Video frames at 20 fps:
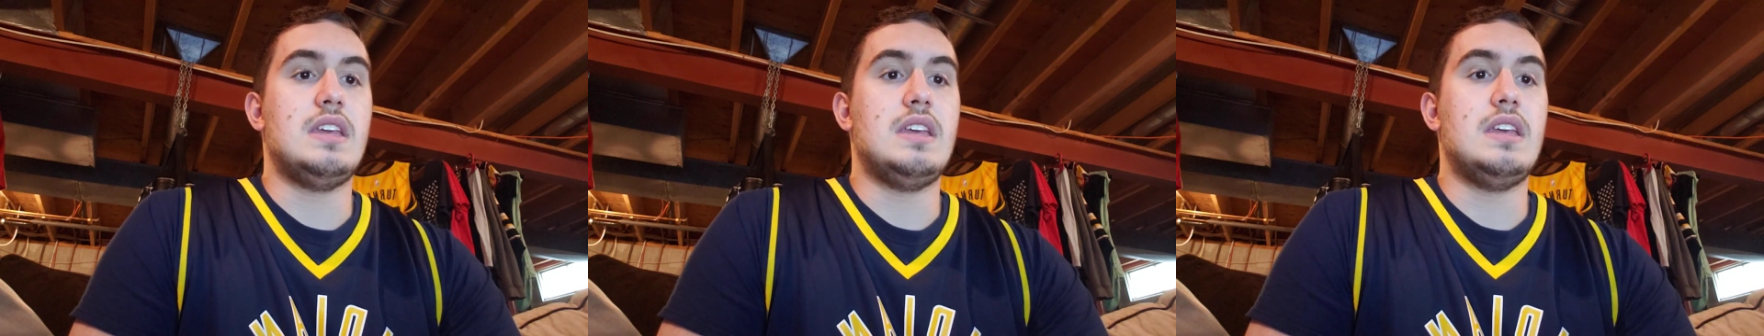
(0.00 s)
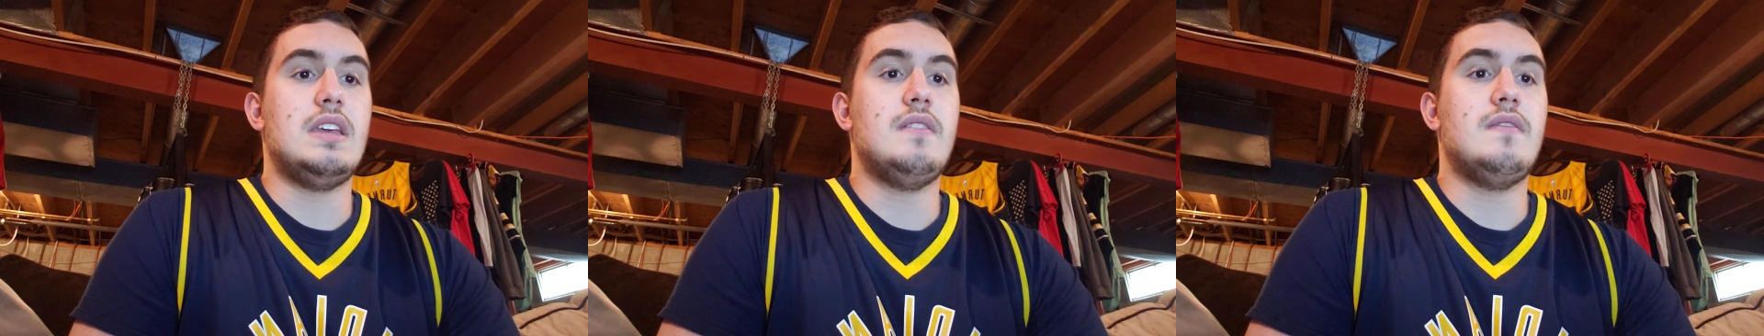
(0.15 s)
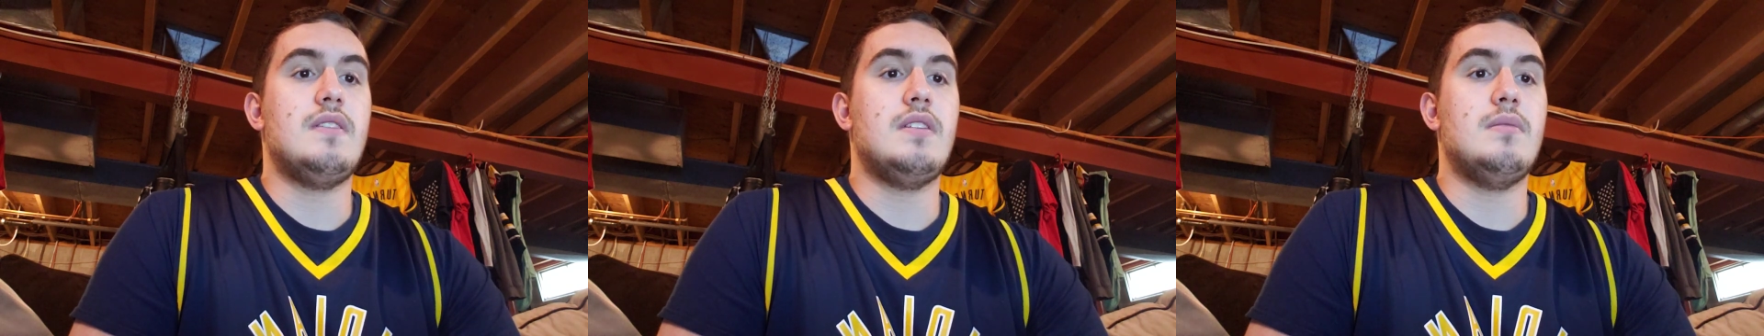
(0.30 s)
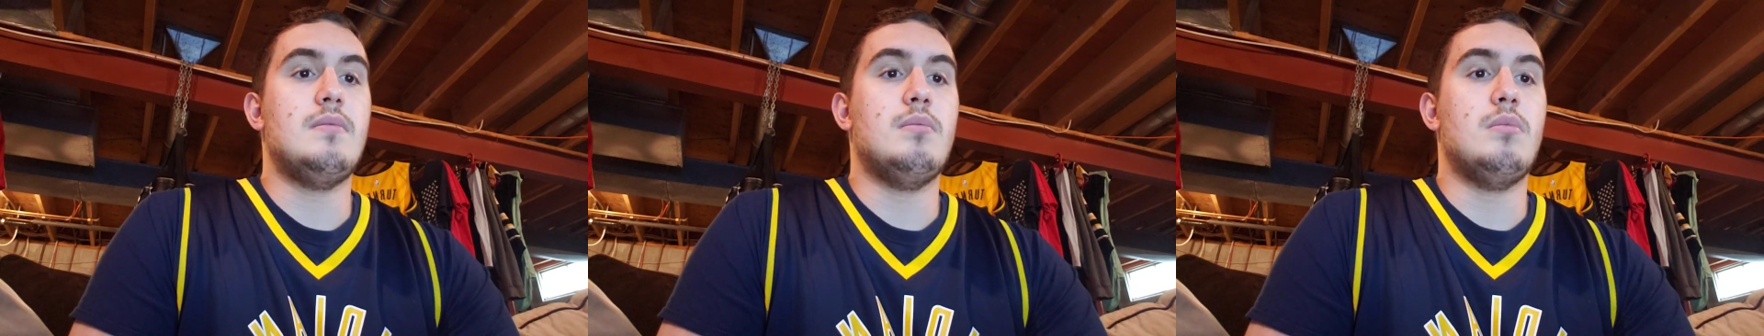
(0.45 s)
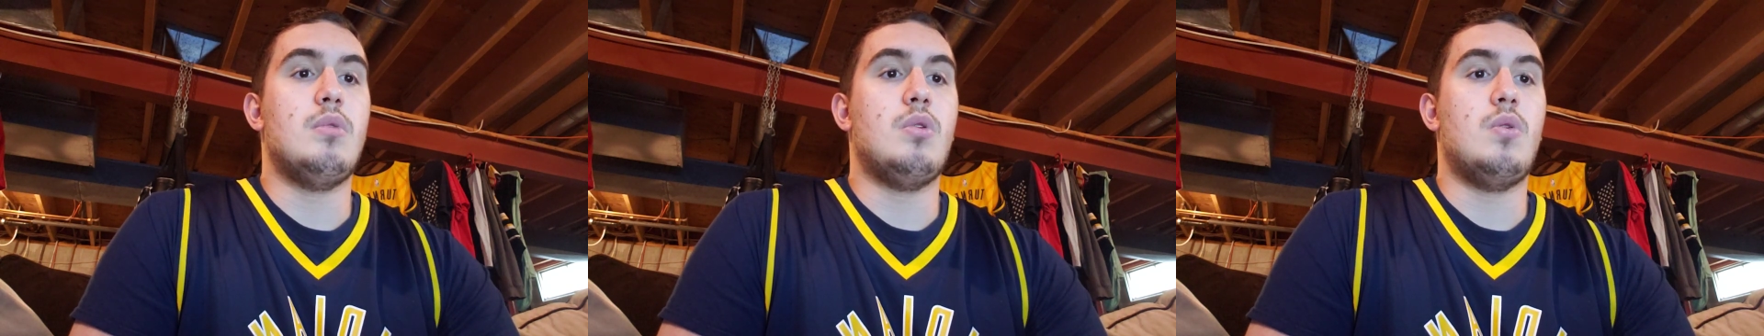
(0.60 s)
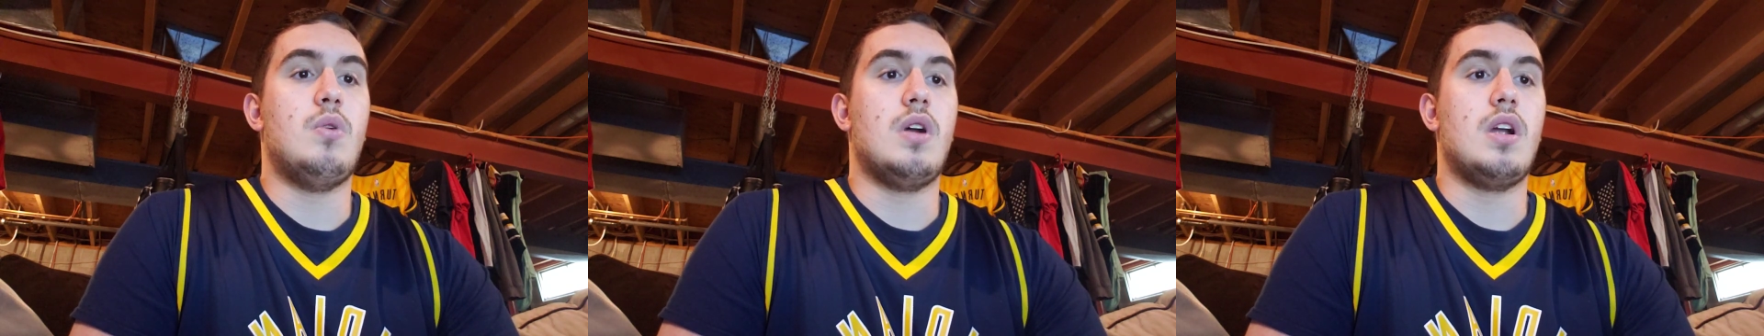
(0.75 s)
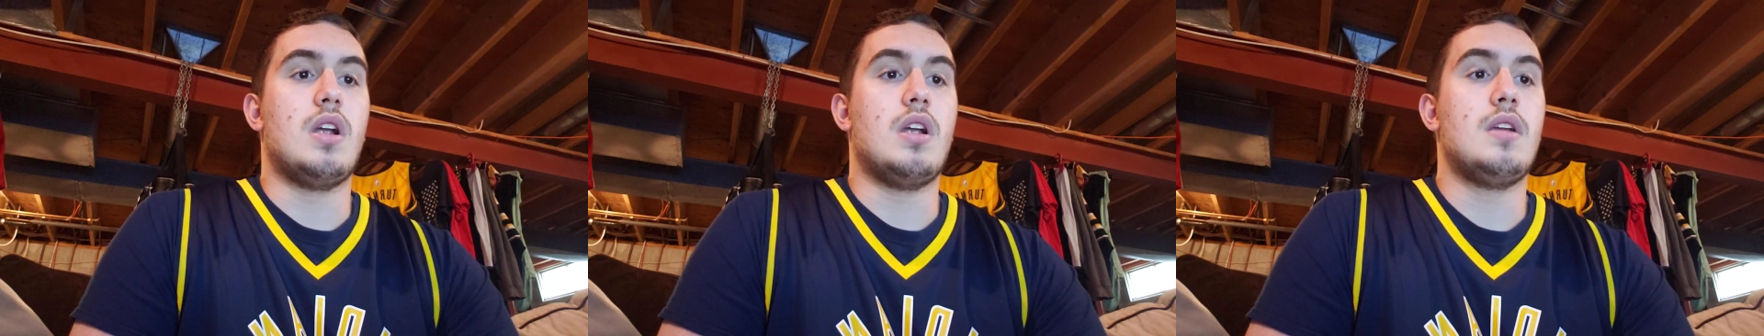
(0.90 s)
even
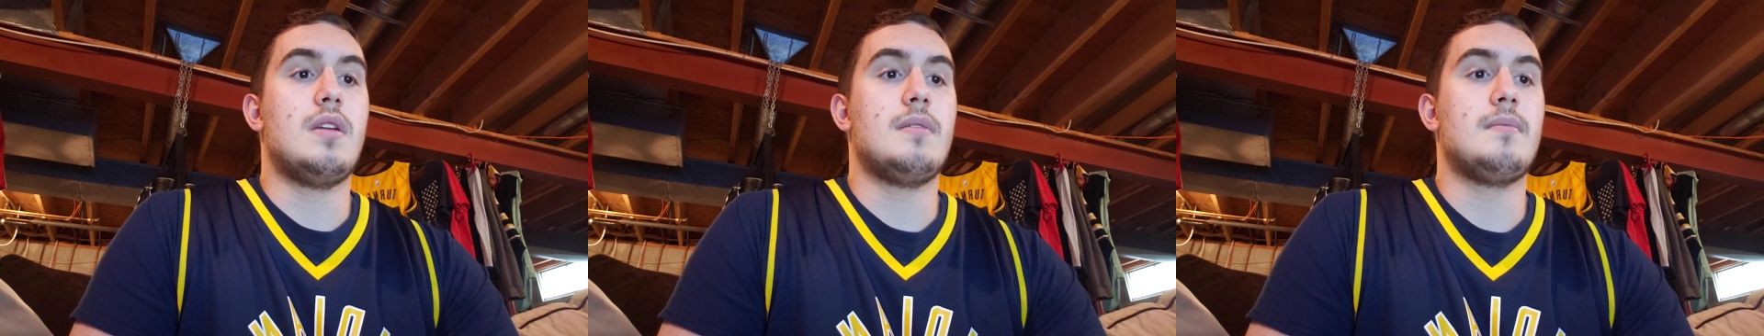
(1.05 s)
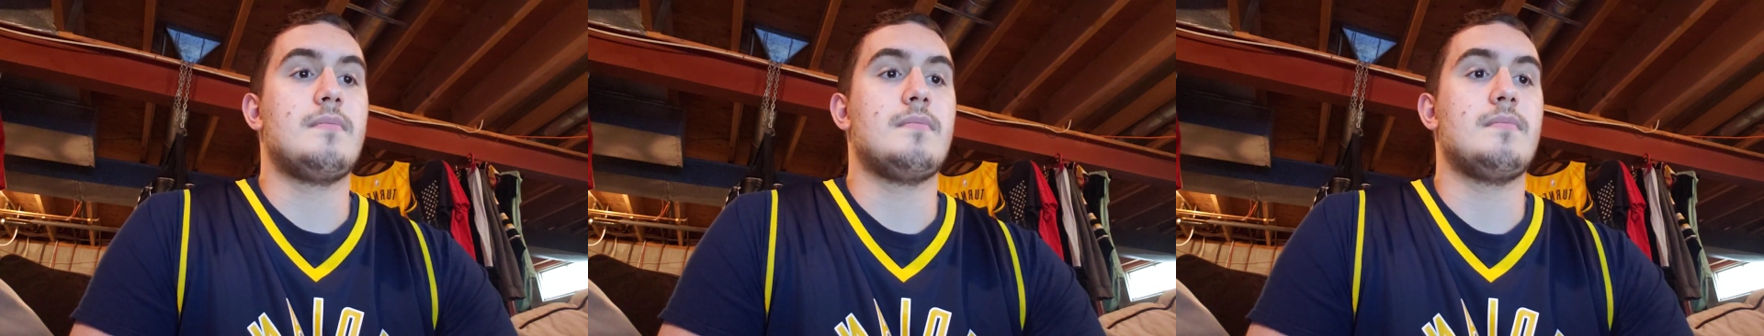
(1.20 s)
more,